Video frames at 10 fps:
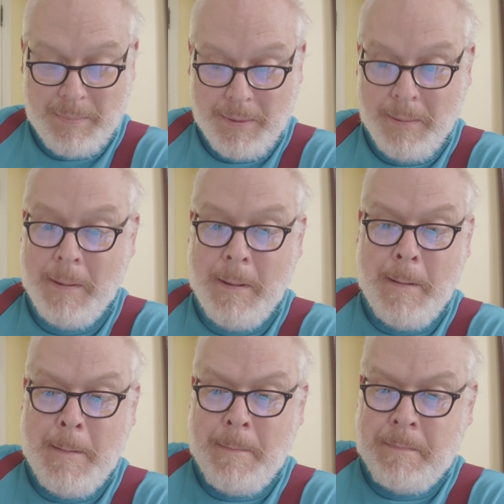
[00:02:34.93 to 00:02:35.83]
people.
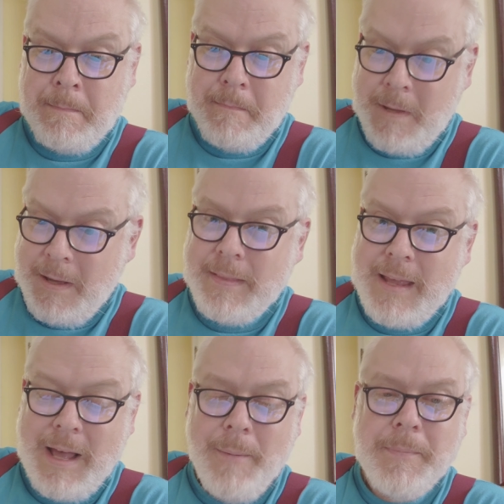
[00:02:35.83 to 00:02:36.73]
Well,
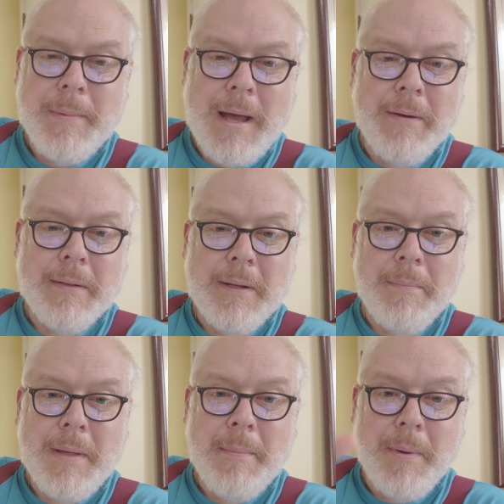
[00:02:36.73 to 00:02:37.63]
they helped him out a
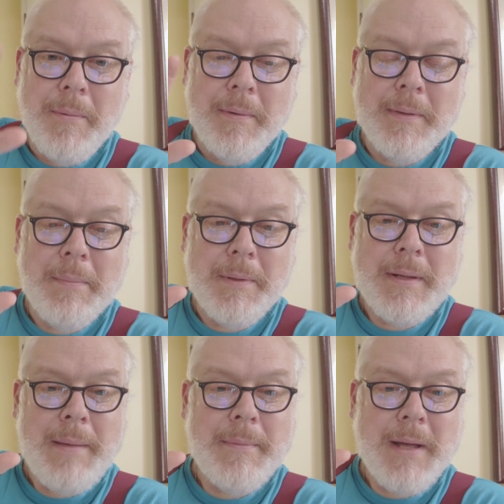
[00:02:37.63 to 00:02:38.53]
little bit, but when it
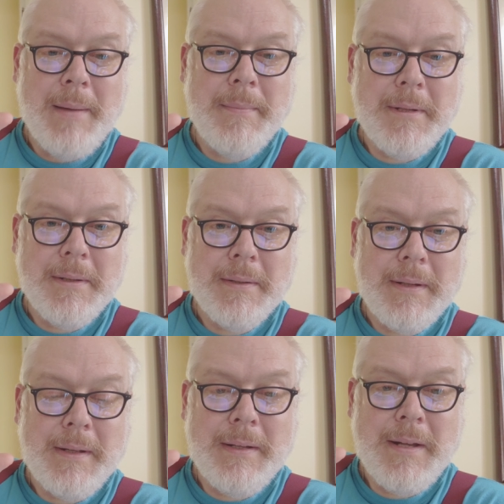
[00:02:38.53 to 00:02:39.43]
came time to,
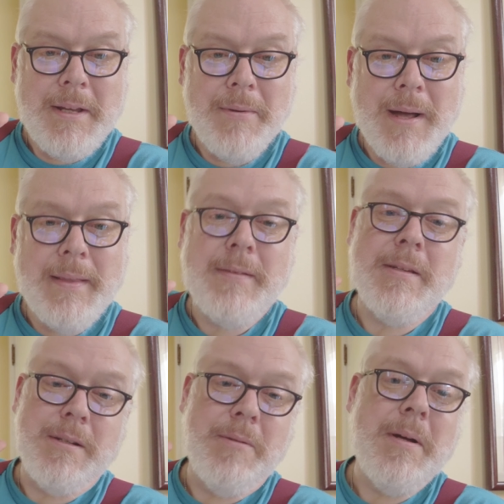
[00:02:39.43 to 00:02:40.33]
to continue on, they
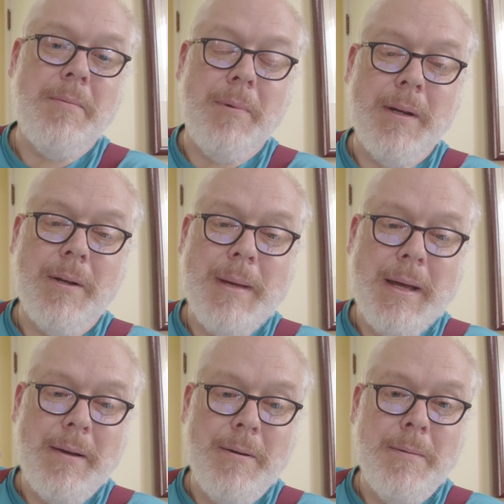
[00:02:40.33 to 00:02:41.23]
said, "You know what? We're going to go
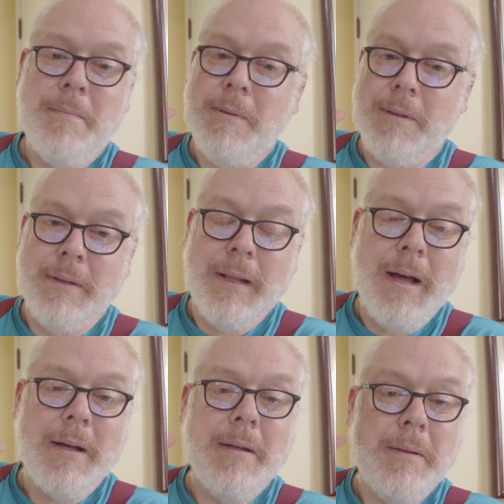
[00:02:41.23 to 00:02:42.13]
back home. Good
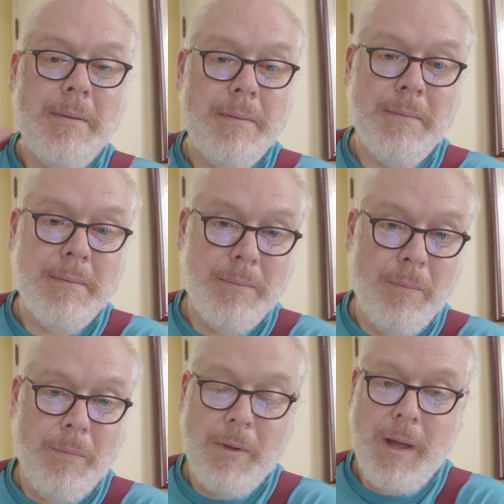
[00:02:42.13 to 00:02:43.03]
luck.
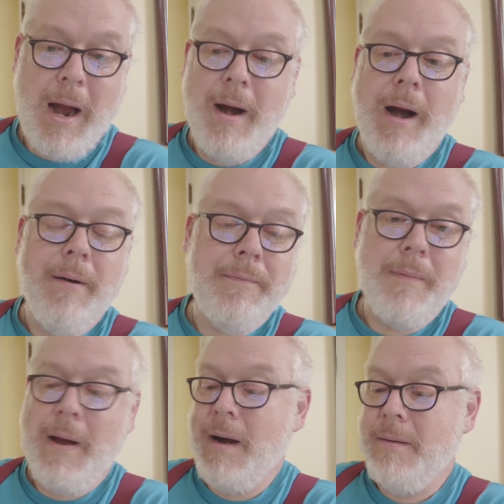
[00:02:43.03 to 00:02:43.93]
Our, our
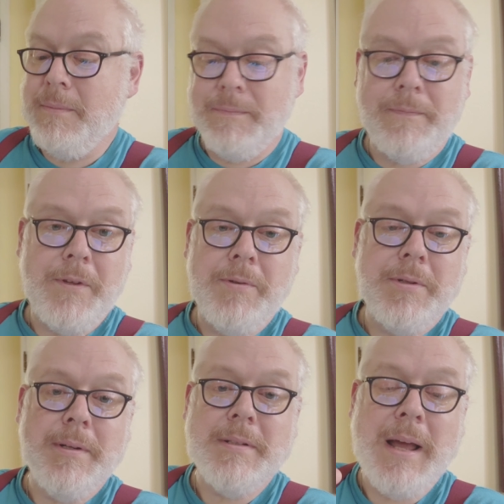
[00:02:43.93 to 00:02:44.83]
our
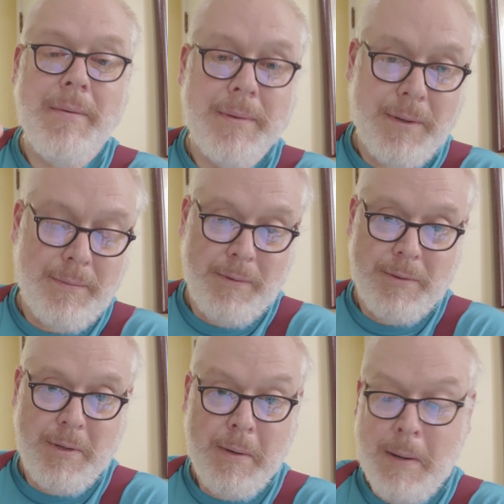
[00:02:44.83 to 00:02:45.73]
future is not with your
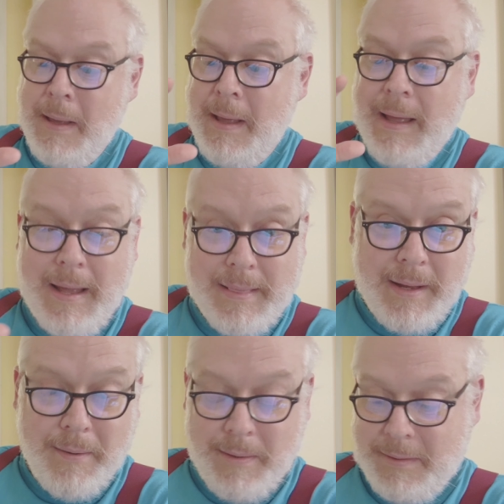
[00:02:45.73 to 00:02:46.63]
future," and
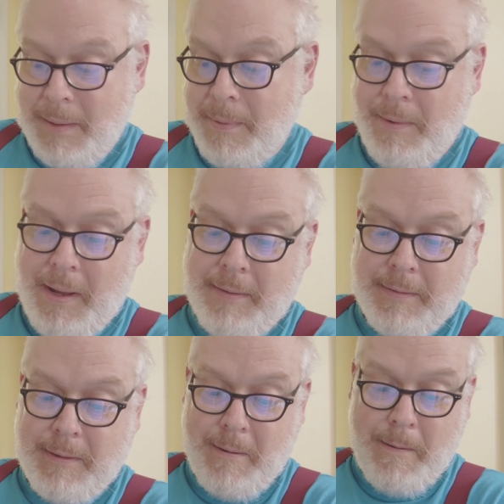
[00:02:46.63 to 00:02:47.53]
they go their separate ways.
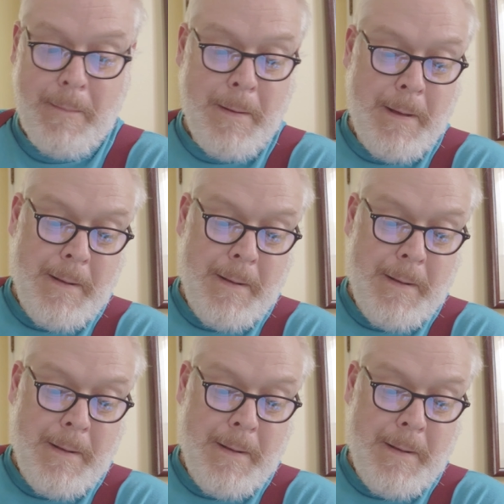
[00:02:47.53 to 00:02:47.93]
So